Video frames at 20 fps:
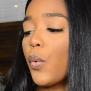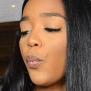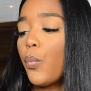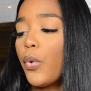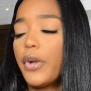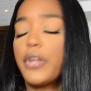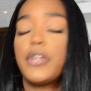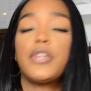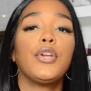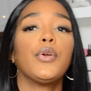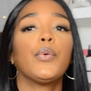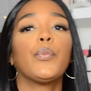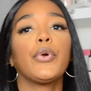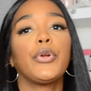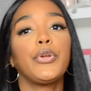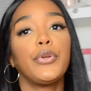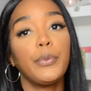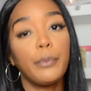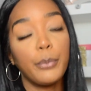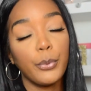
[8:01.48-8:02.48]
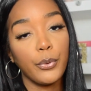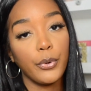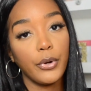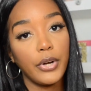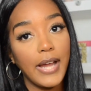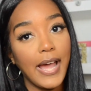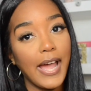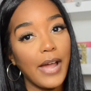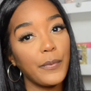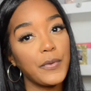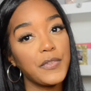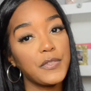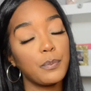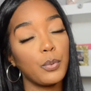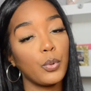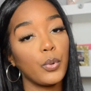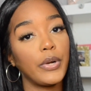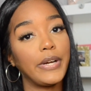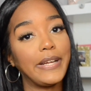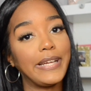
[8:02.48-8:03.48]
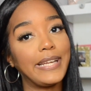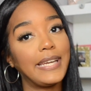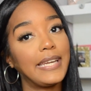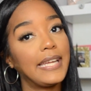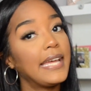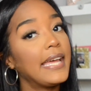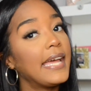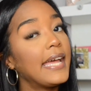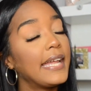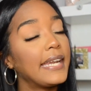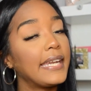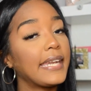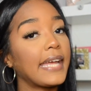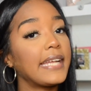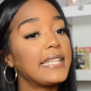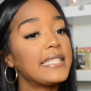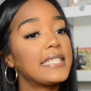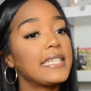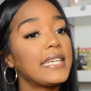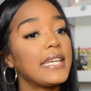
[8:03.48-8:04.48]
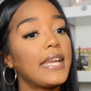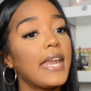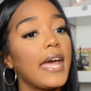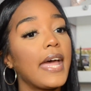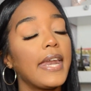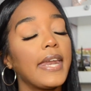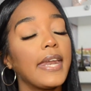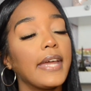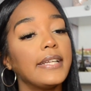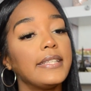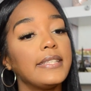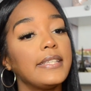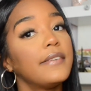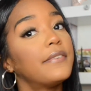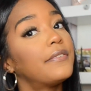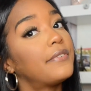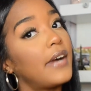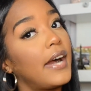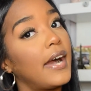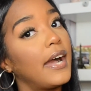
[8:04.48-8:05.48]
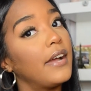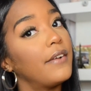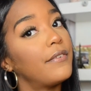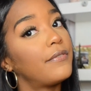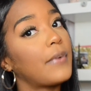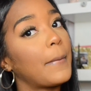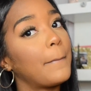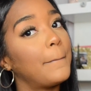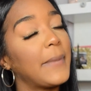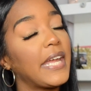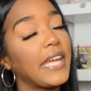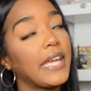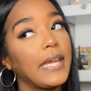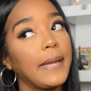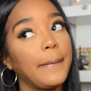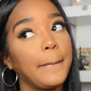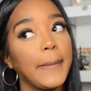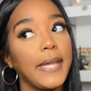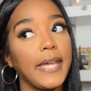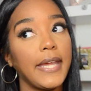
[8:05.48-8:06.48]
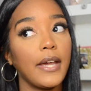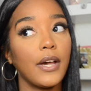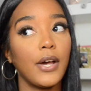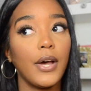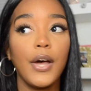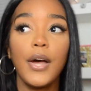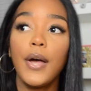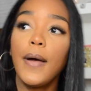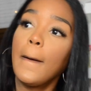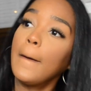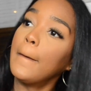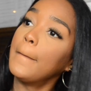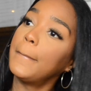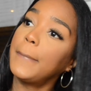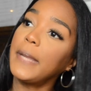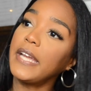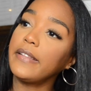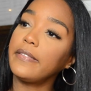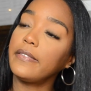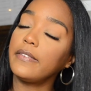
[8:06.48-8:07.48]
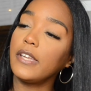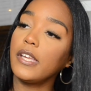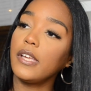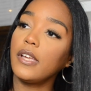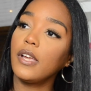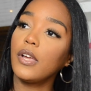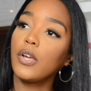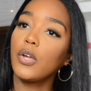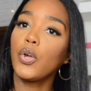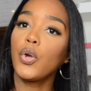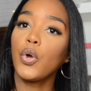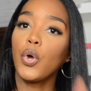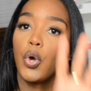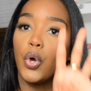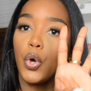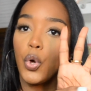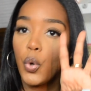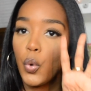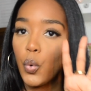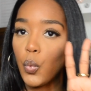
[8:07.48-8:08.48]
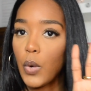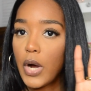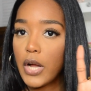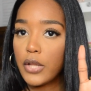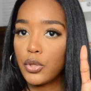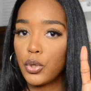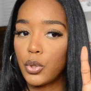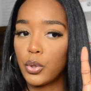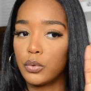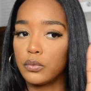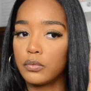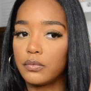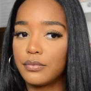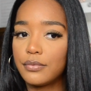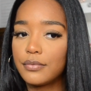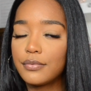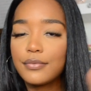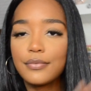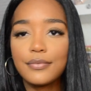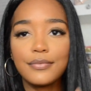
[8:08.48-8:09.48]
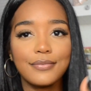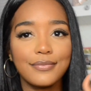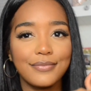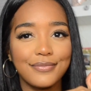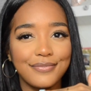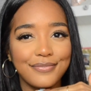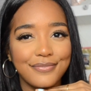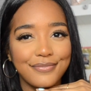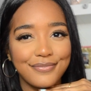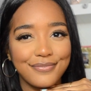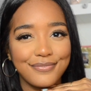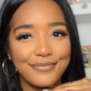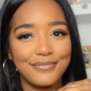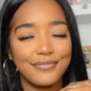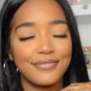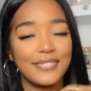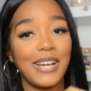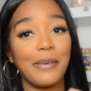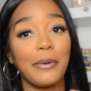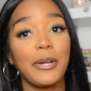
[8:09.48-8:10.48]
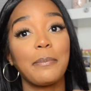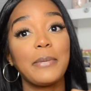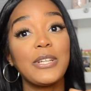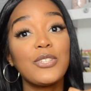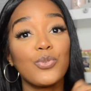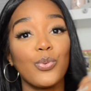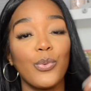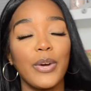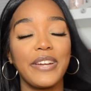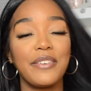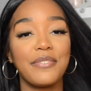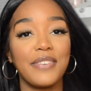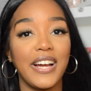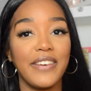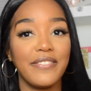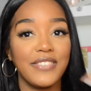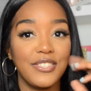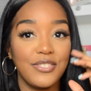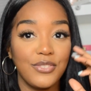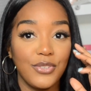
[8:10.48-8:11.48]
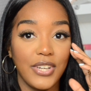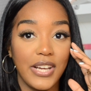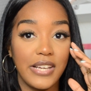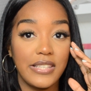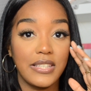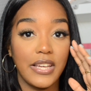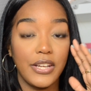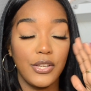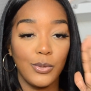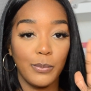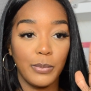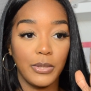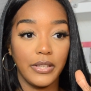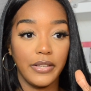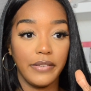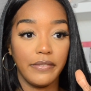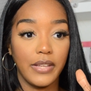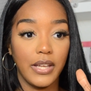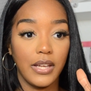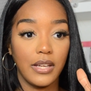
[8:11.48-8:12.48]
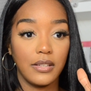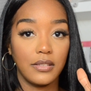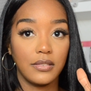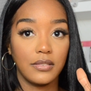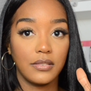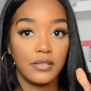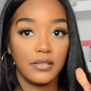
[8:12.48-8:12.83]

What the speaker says: What year were you born? I was born in 1995, making me 24. I'm gonna be 25 this year, guys. Can you believe that?